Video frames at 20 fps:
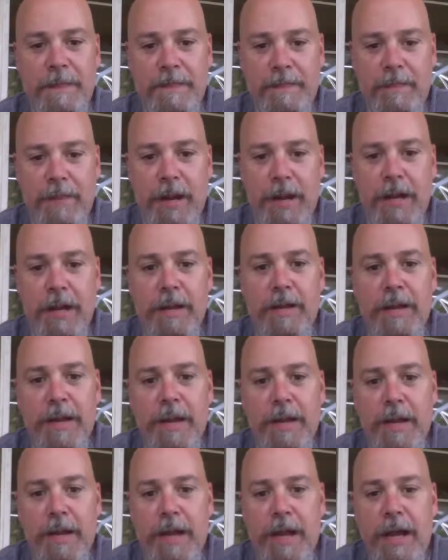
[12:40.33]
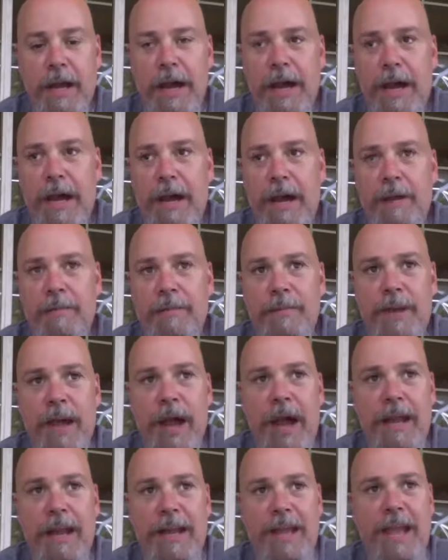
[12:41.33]
right? Um,
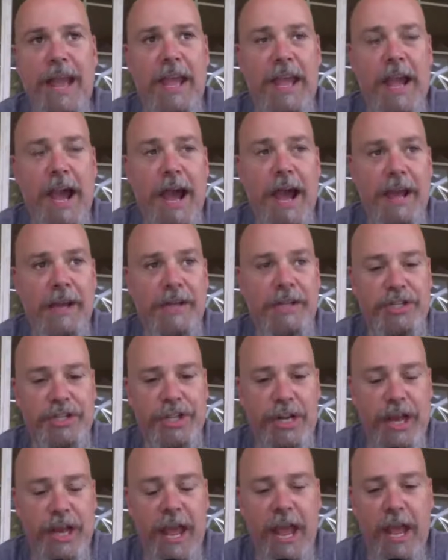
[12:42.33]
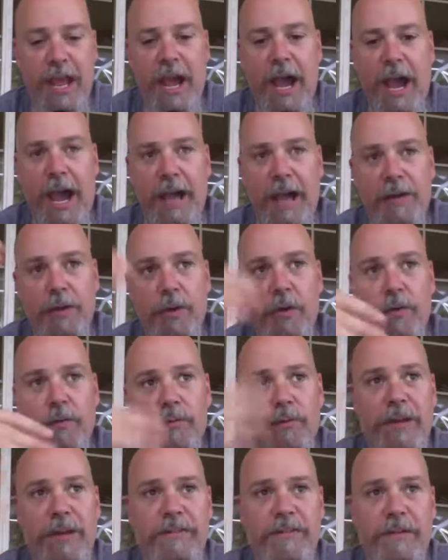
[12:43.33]
I K I G A I, your
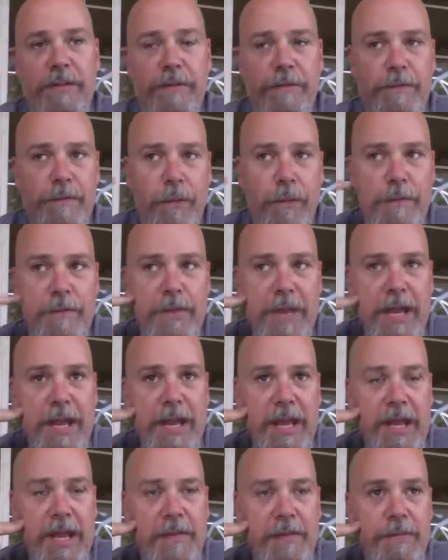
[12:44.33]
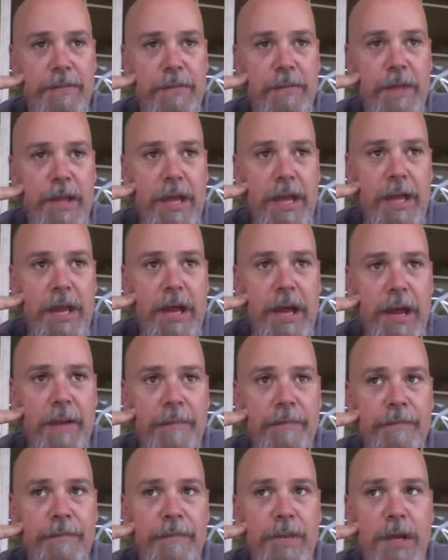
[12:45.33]
reason for being. And, and,
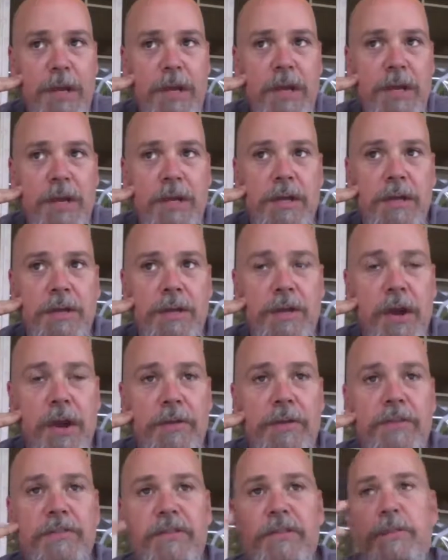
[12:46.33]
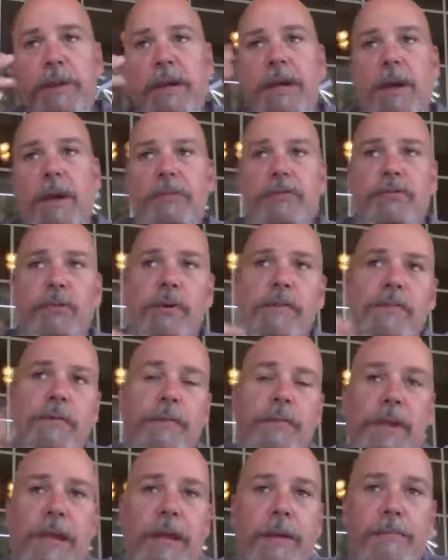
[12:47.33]
um, you know, this has become sort
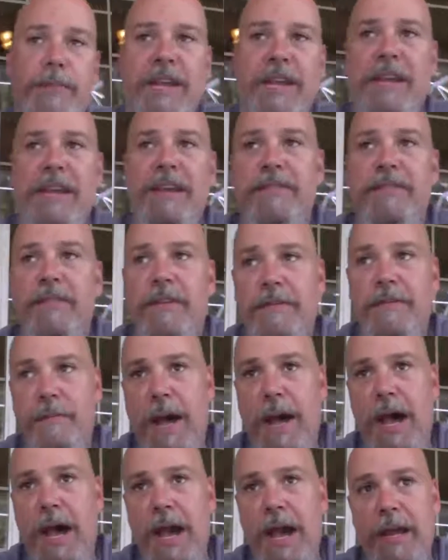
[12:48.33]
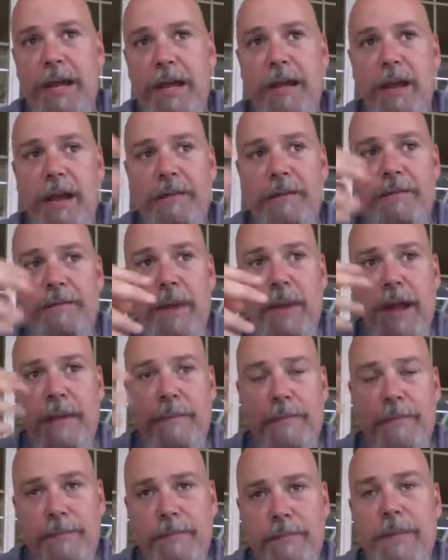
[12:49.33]
of a big piece of my, of my
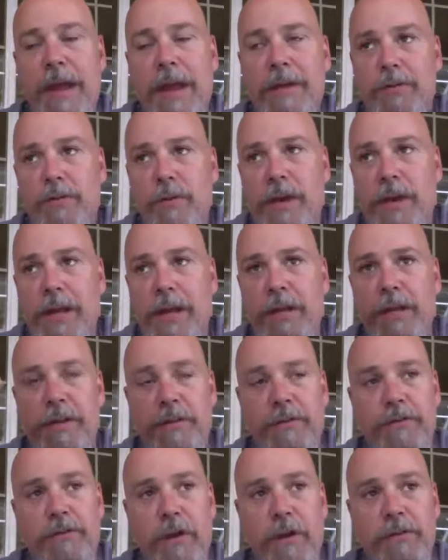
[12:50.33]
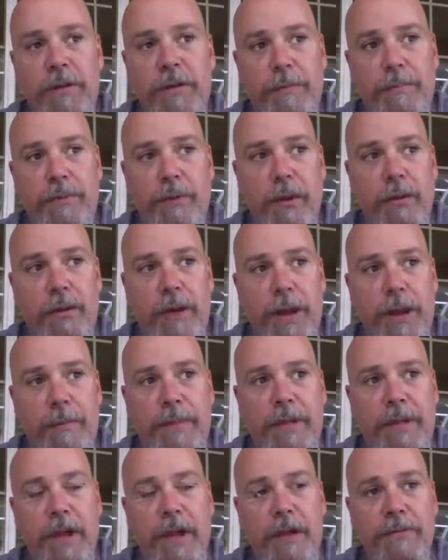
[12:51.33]
mentoring and consulting program
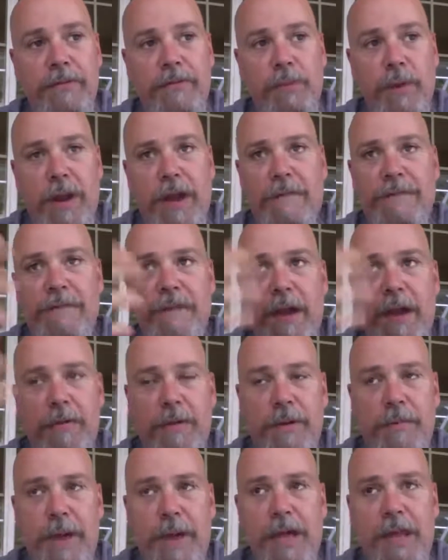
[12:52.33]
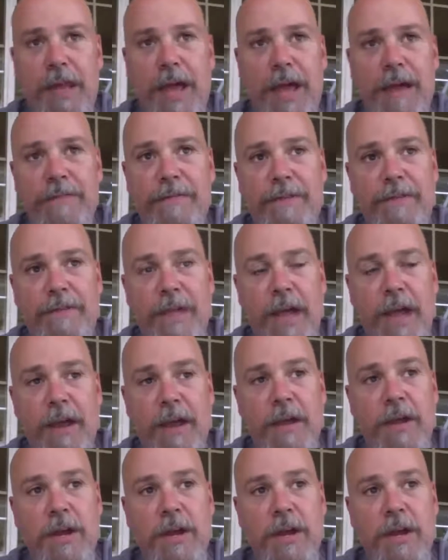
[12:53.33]
because what I found in my life is that